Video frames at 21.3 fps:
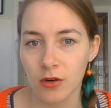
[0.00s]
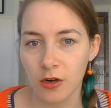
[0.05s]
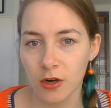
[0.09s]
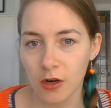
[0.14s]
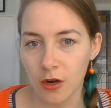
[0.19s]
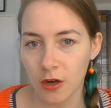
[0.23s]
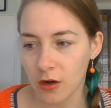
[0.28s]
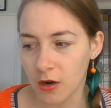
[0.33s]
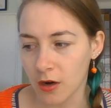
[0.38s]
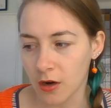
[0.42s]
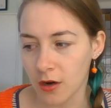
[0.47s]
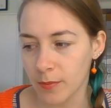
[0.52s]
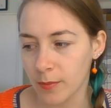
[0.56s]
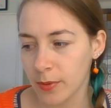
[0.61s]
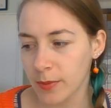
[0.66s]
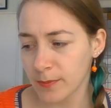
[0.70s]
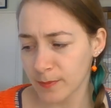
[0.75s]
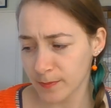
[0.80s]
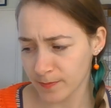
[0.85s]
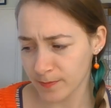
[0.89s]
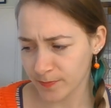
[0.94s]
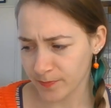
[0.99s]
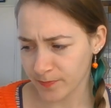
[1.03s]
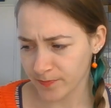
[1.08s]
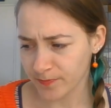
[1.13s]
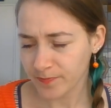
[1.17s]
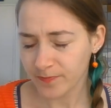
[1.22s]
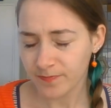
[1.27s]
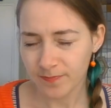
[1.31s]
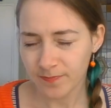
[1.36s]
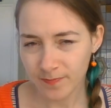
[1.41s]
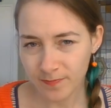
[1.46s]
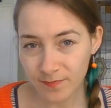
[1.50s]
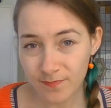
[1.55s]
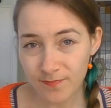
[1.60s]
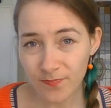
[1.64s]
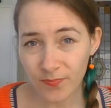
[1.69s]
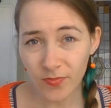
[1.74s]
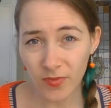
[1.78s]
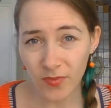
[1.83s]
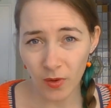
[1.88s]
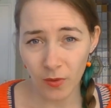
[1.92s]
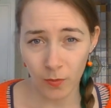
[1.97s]
look up
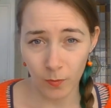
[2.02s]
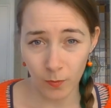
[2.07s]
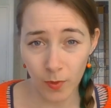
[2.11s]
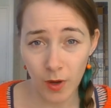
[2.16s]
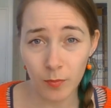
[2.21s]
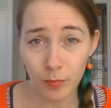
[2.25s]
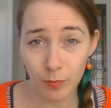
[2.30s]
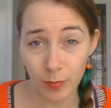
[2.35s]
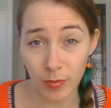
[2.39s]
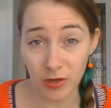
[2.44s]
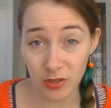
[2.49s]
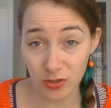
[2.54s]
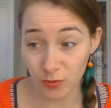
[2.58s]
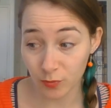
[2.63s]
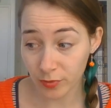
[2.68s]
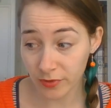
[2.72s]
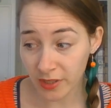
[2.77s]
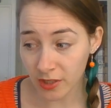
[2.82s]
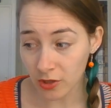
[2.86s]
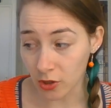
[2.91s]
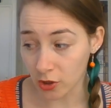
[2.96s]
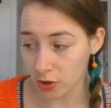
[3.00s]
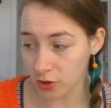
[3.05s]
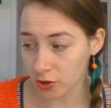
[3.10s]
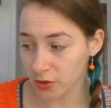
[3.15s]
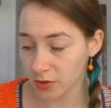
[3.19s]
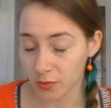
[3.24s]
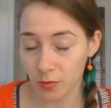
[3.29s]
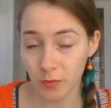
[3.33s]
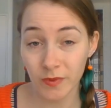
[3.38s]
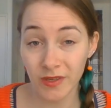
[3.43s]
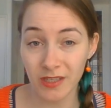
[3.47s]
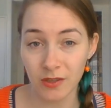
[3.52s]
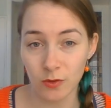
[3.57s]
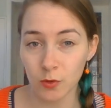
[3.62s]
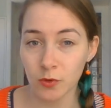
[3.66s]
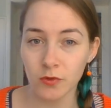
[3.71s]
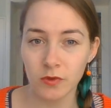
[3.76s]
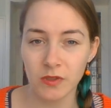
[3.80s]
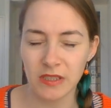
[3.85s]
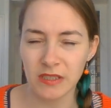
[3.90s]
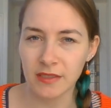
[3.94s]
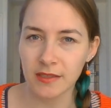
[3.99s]
One Pass Brioche with all
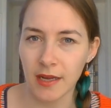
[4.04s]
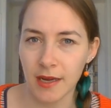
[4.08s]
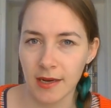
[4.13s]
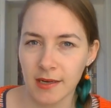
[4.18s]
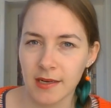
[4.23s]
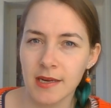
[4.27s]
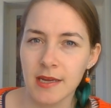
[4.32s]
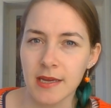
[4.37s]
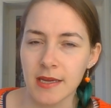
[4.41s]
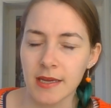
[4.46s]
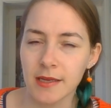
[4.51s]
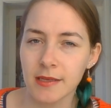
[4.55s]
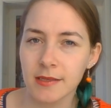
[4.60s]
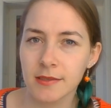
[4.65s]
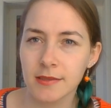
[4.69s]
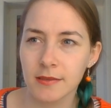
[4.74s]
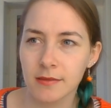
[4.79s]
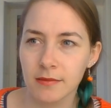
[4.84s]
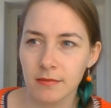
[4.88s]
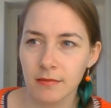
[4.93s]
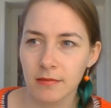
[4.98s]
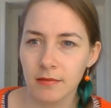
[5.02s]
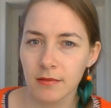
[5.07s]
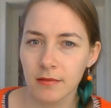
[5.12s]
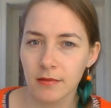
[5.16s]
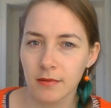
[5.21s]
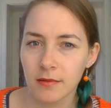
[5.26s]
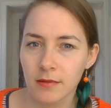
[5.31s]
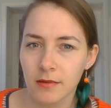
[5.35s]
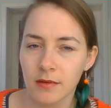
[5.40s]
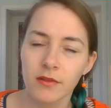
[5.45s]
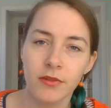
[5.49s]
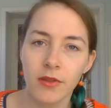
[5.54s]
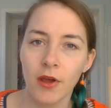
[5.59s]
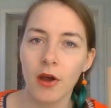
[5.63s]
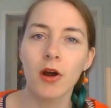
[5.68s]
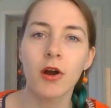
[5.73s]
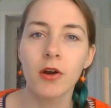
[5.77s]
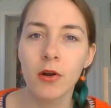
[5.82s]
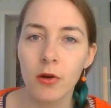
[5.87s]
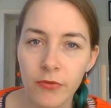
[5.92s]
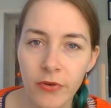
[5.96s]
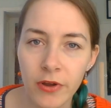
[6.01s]
these techniques. There are
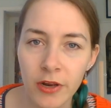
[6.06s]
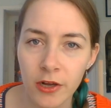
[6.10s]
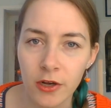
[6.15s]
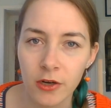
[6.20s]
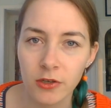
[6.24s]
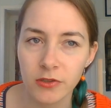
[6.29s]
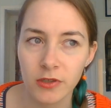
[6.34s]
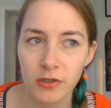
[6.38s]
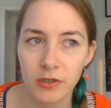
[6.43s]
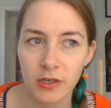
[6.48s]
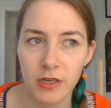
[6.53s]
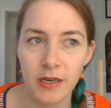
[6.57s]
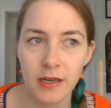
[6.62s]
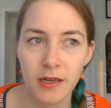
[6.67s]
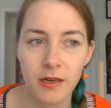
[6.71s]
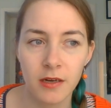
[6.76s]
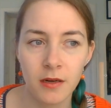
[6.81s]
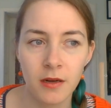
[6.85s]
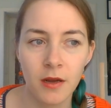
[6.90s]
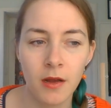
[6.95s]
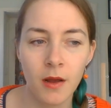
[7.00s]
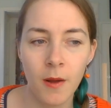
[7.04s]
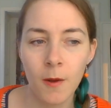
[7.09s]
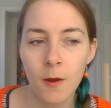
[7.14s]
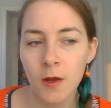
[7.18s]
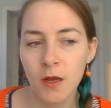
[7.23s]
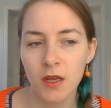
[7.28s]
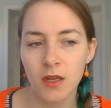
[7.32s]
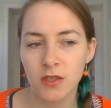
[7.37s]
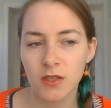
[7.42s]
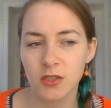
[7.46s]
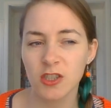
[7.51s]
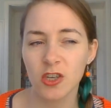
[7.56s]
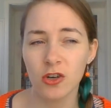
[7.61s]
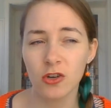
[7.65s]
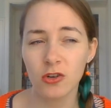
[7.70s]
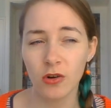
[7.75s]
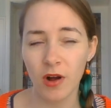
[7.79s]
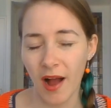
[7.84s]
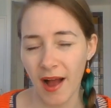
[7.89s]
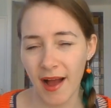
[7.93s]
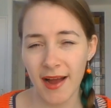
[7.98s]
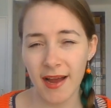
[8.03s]
no videos on it.
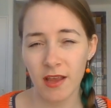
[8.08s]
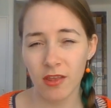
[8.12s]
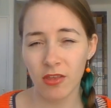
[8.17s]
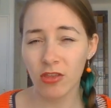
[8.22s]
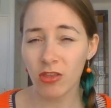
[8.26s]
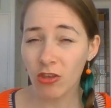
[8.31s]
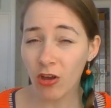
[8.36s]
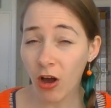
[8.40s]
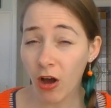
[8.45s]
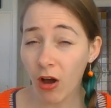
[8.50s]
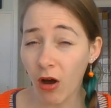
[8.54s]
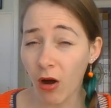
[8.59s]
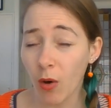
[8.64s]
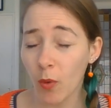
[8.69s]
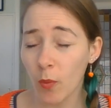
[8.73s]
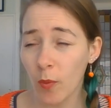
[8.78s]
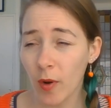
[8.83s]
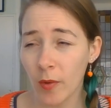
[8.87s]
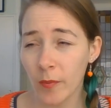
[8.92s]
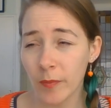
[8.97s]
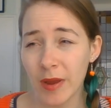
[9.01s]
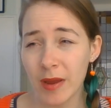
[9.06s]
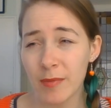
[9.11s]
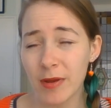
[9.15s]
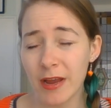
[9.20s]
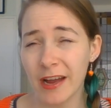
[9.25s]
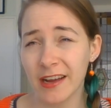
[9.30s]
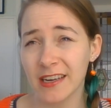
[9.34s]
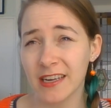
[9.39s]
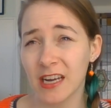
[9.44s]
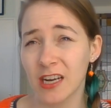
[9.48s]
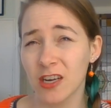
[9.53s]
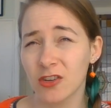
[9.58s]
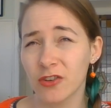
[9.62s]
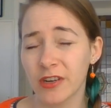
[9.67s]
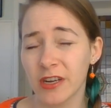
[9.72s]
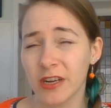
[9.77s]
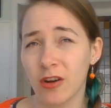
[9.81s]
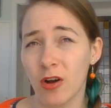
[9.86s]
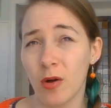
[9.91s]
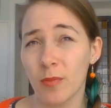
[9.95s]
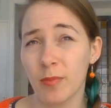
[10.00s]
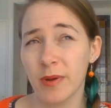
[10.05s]
So I thought, well, maybe I can look it
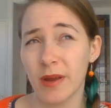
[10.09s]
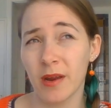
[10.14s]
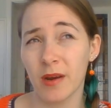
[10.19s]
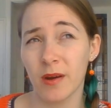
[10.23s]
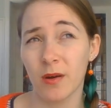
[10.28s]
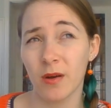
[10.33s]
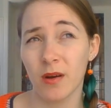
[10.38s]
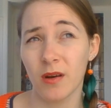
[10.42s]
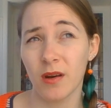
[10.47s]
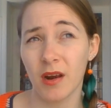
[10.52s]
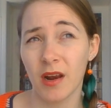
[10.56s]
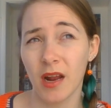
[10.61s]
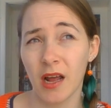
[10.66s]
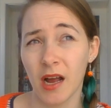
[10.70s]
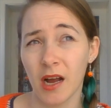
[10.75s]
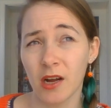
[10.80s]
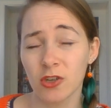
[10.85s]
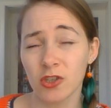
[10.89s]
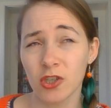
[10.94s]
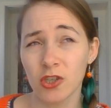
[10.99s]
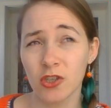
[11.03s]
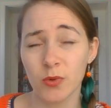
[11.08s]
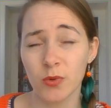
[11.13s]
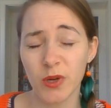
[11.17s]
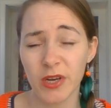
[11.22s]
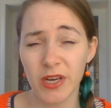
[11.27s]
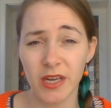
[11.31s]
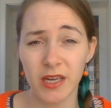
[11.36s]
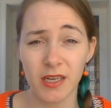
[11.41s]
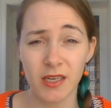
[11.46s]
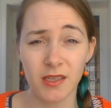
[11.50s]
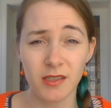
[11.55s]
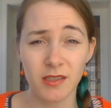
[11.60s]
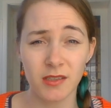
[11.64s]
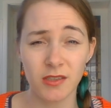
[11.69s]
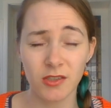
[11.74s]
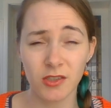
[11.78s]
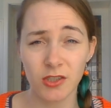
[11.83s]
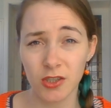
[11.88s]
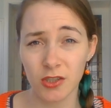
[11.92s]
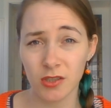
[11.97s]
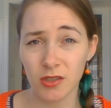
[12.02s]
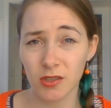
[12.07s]
up in how to do it in
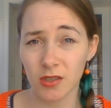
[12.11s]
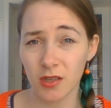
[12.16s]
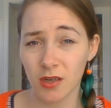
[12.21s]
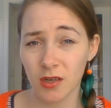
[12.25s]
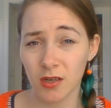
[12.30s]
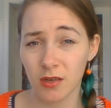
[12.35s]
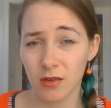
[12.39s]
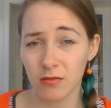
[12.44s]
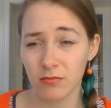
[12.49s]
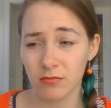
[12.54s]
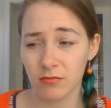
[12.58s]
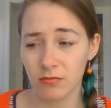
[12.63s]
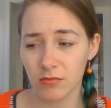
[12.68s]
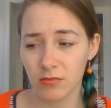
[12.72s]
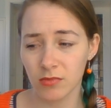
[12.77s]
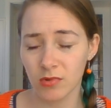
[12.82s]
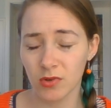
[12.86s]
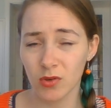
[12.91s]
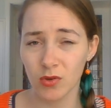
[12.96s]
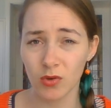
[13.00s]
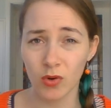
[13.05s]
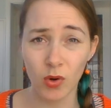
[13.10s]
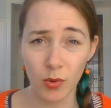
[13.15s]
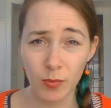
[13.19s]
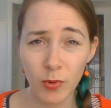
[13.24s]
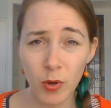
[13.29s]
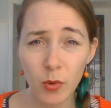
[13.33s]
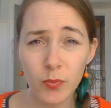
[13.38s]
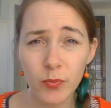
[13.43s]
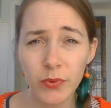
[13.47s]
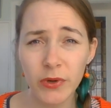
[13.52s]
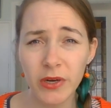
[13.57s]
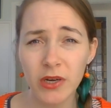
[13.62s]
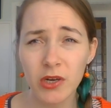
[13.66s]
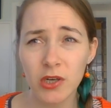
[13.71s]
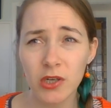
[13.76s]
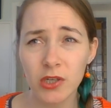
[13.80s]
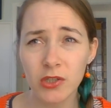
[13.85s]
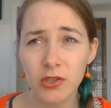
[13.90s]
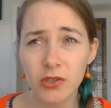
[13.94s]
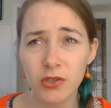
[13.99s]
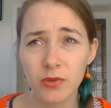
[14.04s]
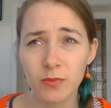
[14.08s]
just a normal
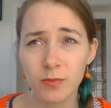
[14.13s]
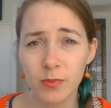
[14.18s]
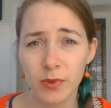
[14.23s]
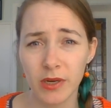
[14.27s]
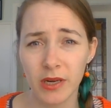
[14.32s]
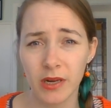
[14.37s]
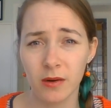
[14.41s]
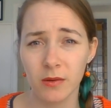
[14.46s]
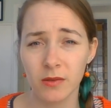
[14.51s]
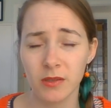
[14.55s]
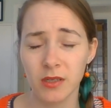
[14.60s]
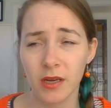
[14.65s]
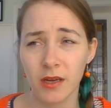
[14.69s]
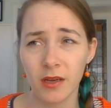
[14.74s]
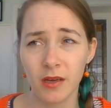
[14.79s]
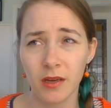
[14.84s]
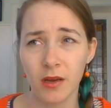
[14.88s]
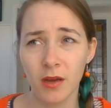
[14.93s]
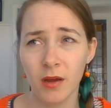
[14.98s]
brioche. But I was like,